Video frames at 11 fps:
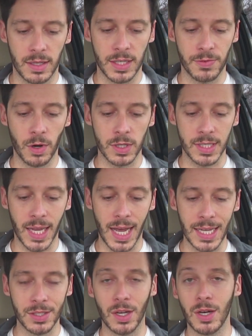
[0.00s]
As far as
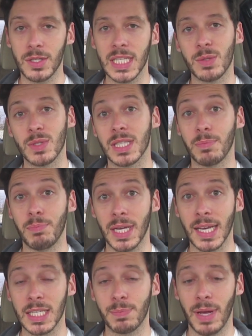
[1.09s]
gas goes, this was the big
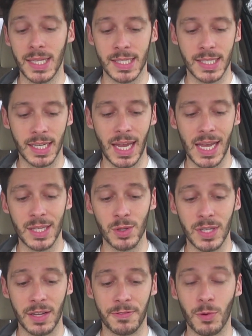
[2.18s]
expense. Again, this
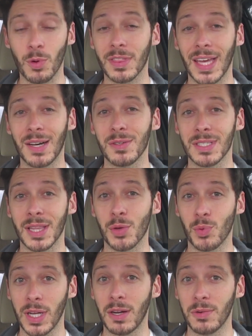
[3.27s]
was a
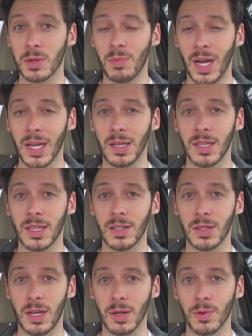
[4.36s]
4,300 mile
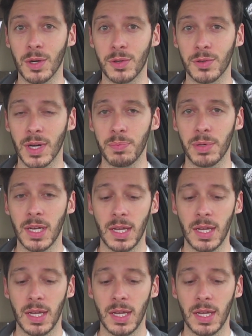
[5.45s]
long road trip.